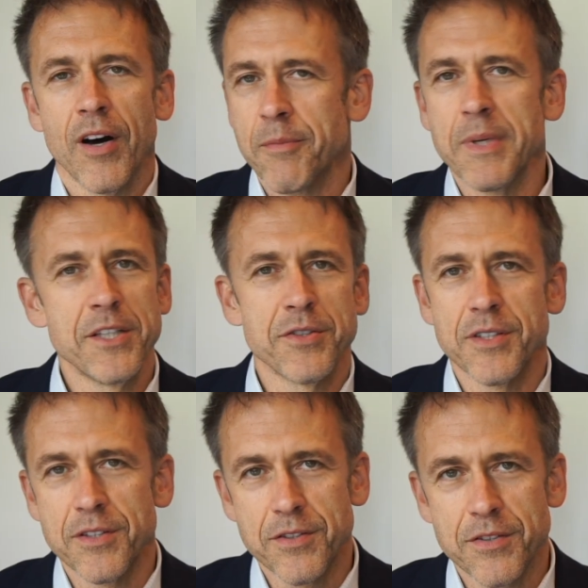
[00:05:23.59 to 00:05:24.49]

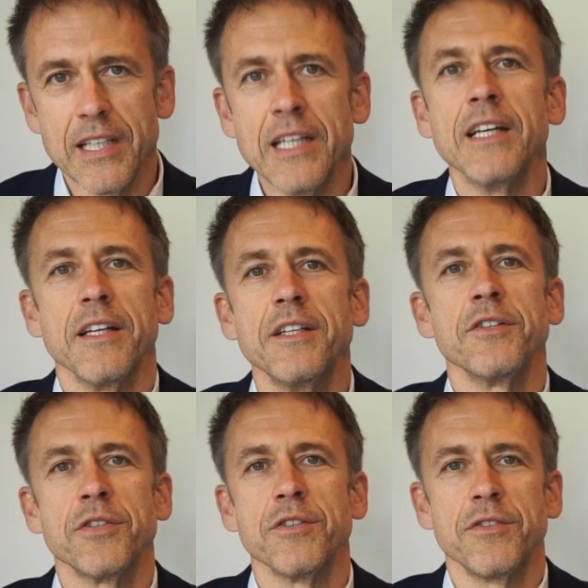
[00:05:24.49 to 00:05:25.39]
Automation is in
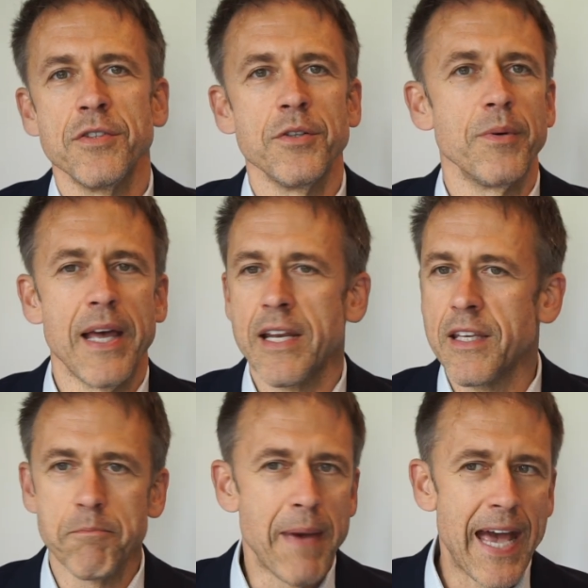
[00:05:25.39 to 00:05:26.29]
addition to
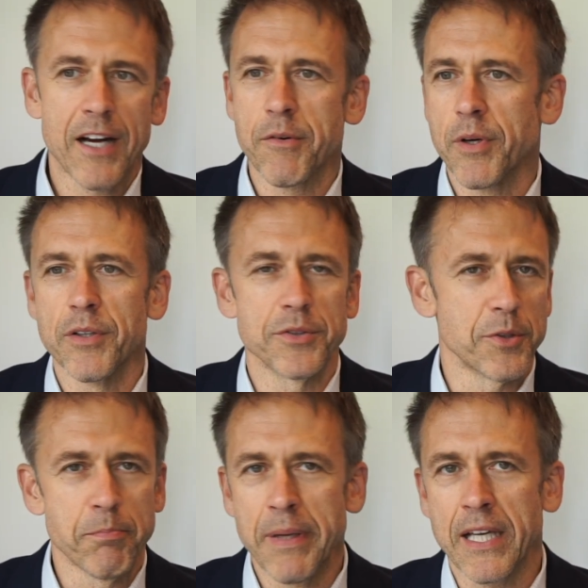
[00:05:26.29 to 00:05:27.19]
any macros
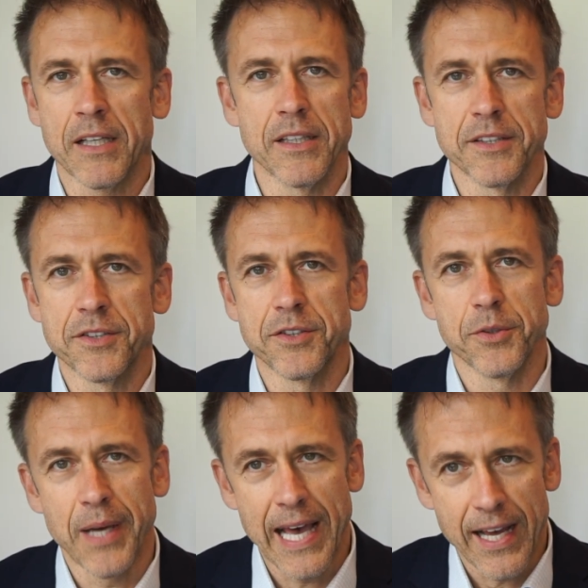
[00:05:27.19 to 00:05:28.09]
or pick lists
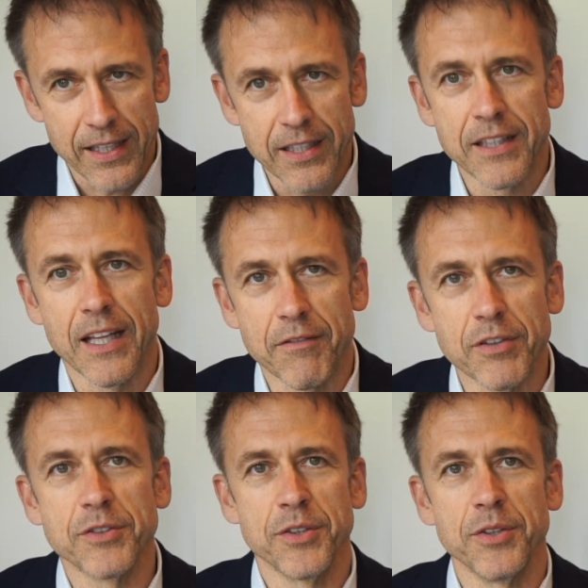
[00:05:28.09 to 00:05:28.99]
you had in
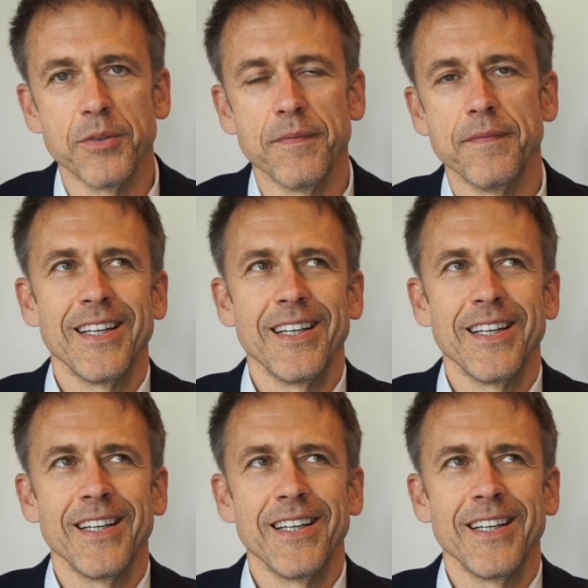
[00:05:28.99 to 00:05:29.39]
level 2.